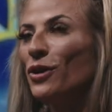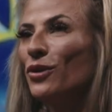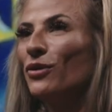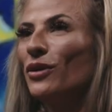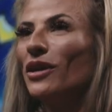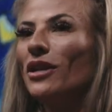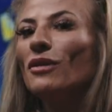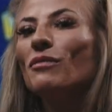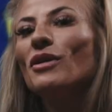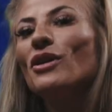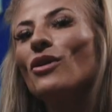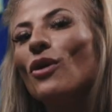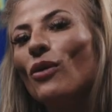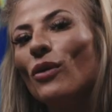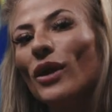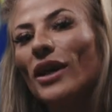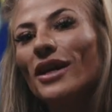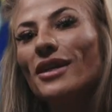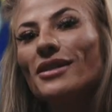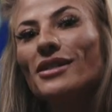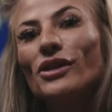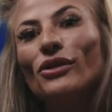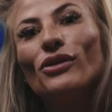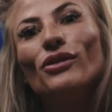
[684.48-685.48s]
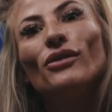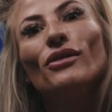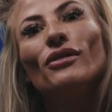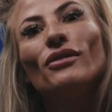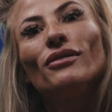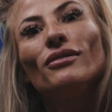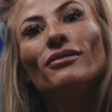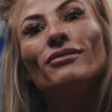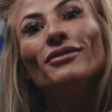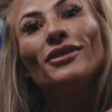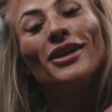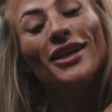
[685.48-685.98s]
you need to be going
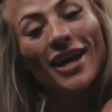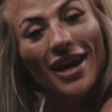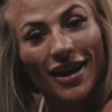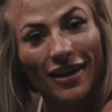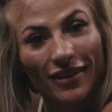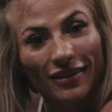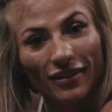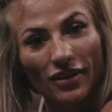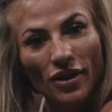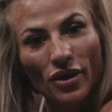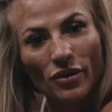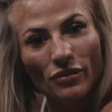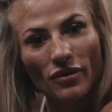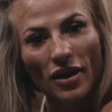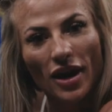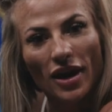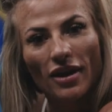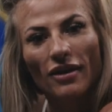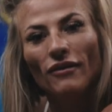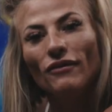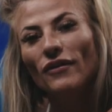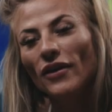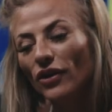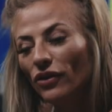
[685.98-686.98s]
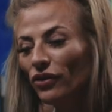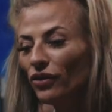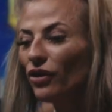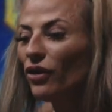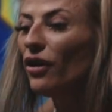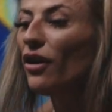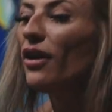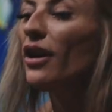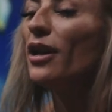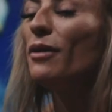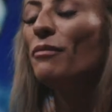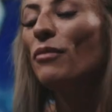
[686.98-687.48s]
until you can't, right?
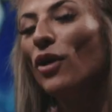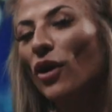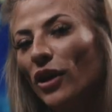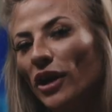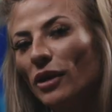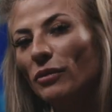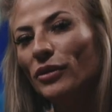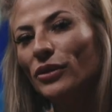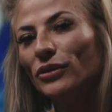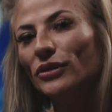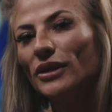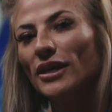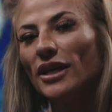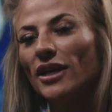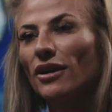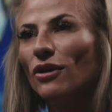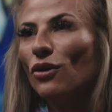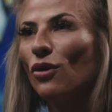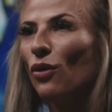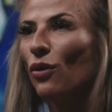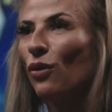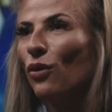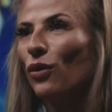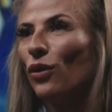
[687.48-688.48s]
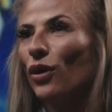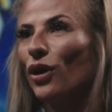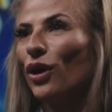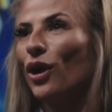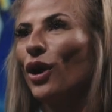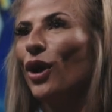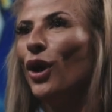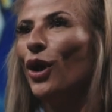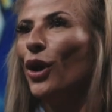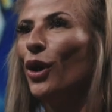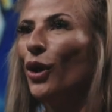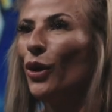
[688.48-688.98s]
Failure in bodybuilding
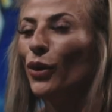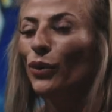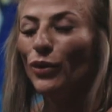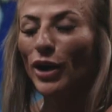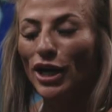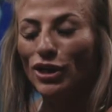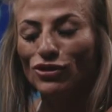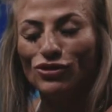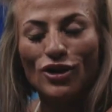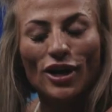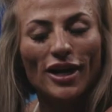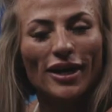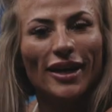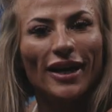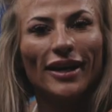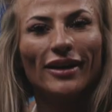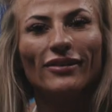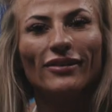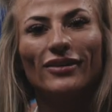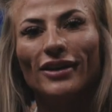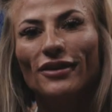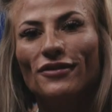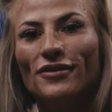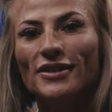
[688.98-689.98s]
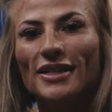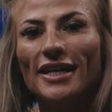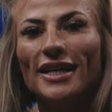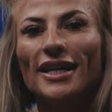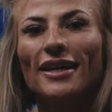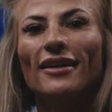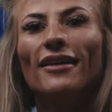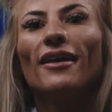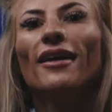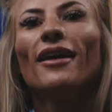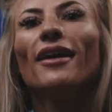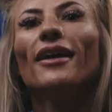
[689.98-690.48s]
or weight training,
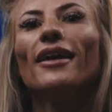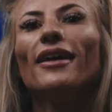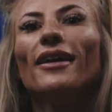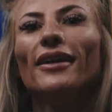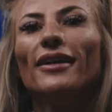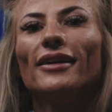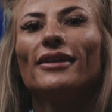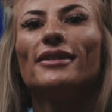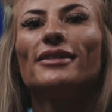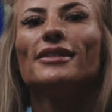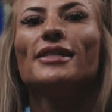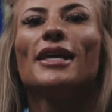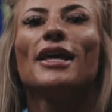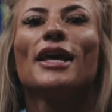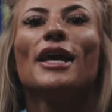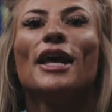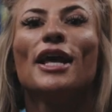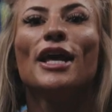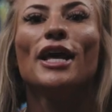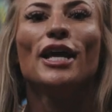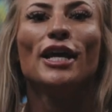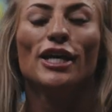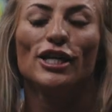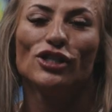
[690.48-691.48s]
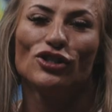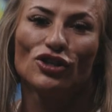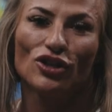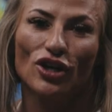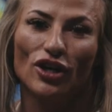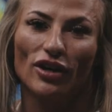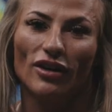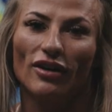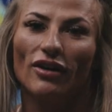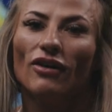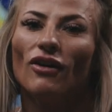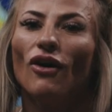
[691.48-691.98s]
lifting is
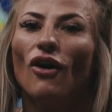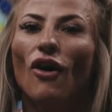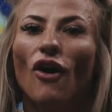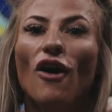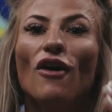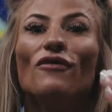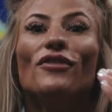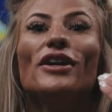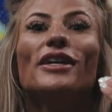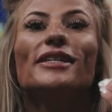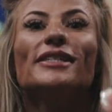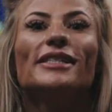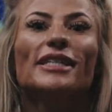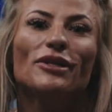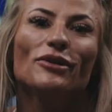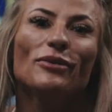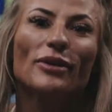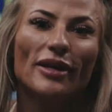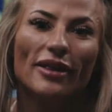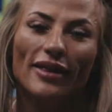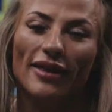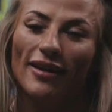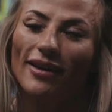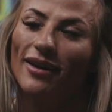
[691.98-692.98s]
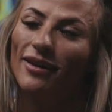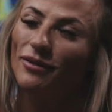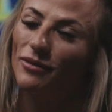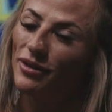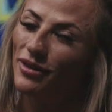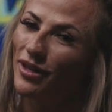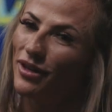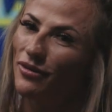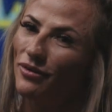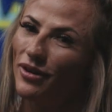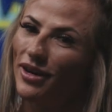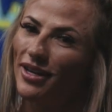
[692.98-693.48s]
good. Obviously
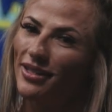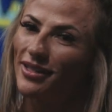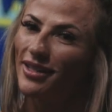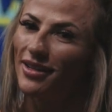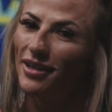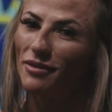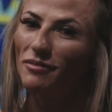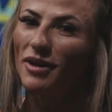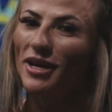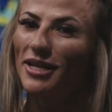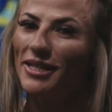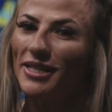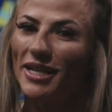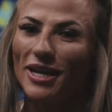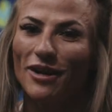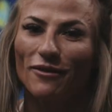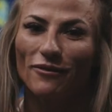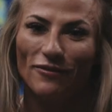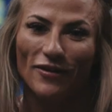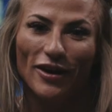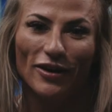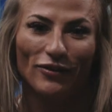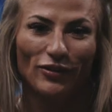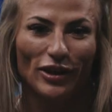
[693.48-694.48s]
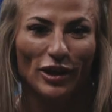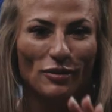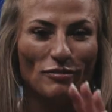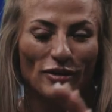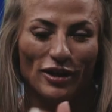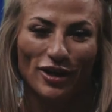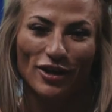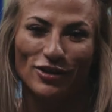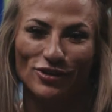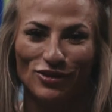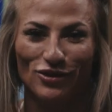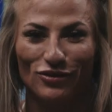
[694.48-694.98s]
within reason. I'm not saying failing
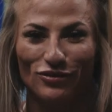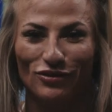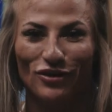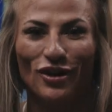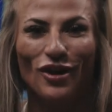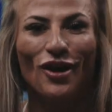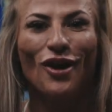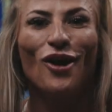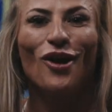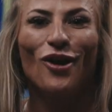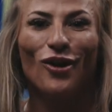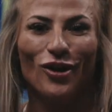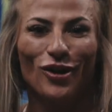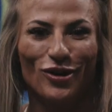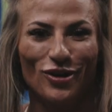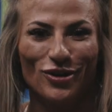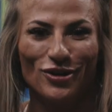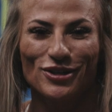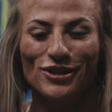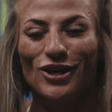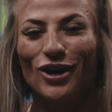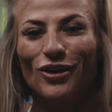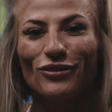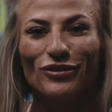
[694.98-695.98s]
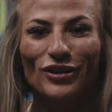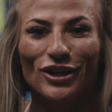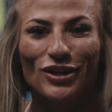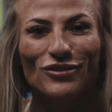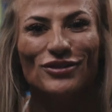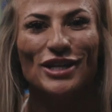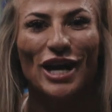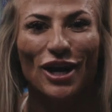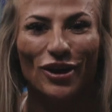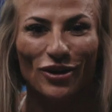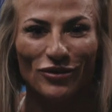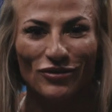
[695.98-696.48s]
because you've hurt yourself and
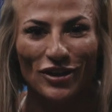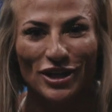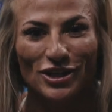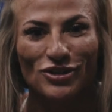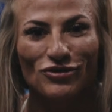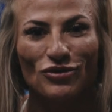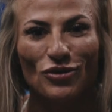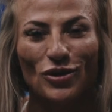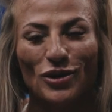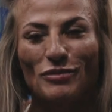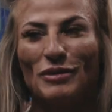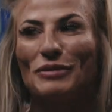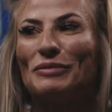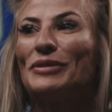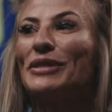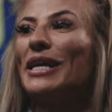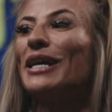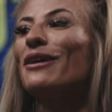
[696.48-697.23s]
you've sacrificed form. I'm